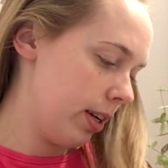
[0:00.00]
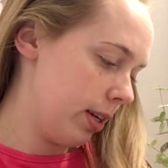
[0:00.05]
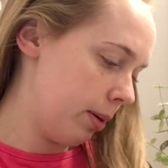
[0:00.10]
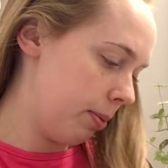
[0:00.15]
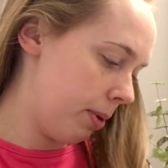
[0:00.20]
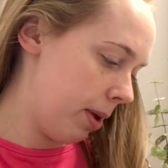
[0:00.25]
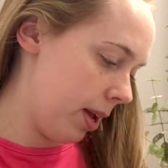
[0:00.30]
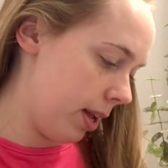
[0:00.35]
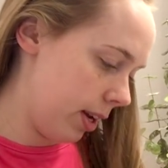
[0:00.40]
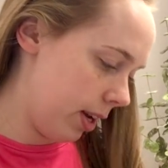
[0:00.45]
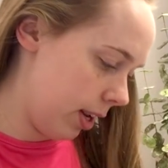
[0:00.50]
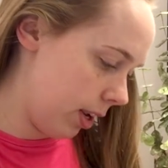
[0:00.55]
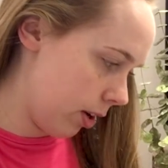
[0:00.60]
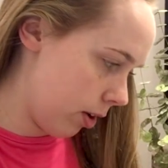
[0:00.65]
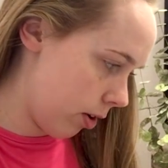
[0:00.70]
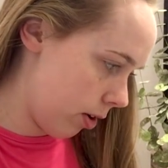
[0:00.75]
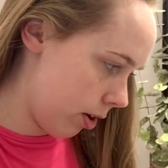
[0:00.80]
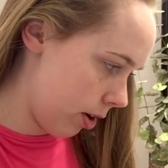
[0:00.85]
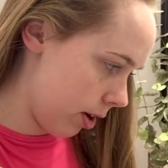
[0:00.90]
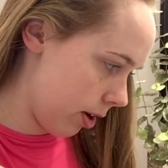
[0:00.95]
depending
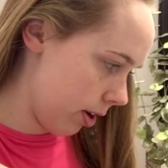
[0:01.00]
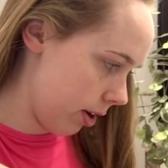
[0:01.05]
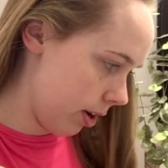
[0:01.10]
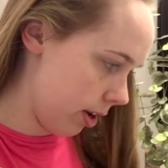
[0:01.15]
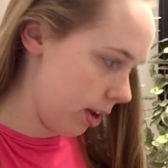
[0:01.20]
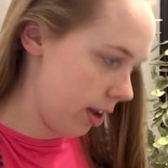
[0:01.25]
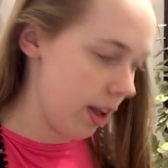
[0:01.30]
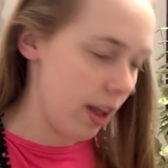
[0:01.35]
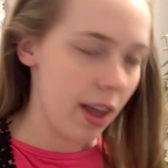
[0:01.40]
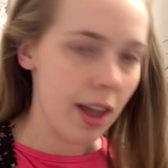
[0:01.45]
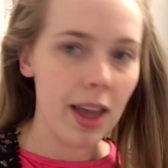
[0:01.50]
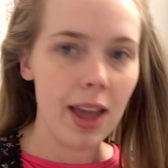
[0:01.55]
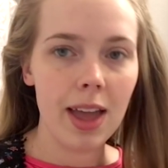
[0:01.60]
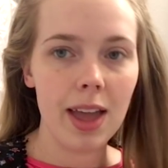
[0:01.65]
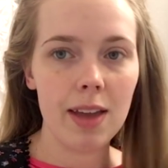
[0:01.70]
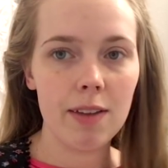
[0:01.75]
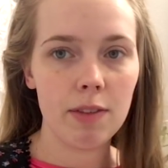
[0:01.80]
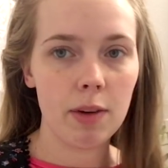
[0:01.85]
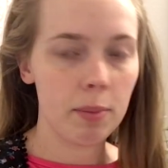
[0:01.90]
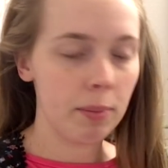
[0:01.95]
on
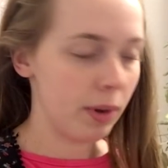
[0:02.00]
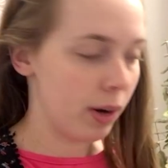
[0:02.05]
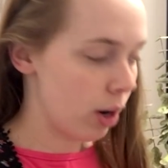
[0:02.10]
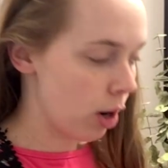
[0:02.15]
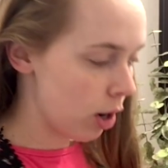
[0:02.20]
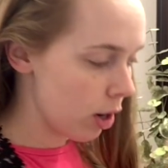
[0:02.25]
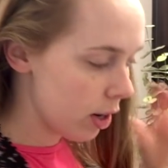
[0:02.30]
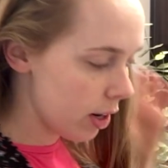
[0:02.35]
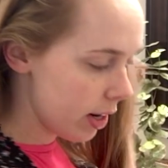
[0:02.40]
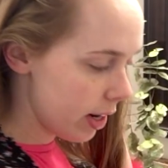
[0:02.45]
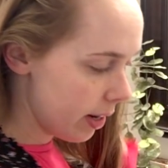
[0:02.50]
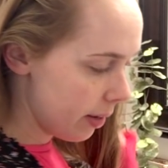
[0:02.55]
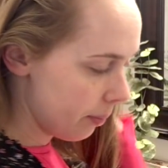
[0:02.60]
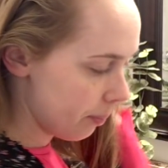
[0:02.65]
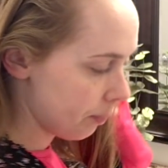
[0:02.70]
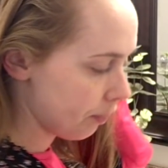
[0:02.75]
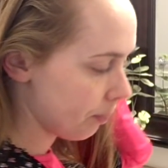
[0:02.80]
if I'm in a hurry